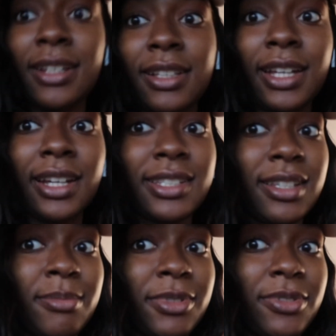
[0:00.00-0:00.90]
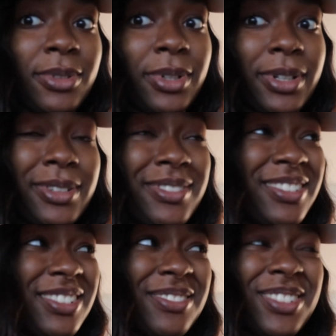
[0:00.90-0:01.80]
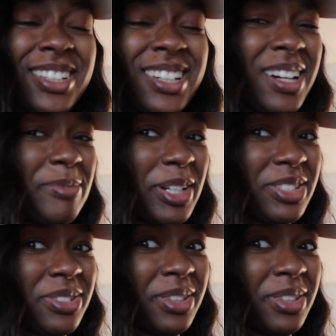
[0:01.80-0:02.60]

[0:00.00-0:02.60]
Like I said before, there's really not much to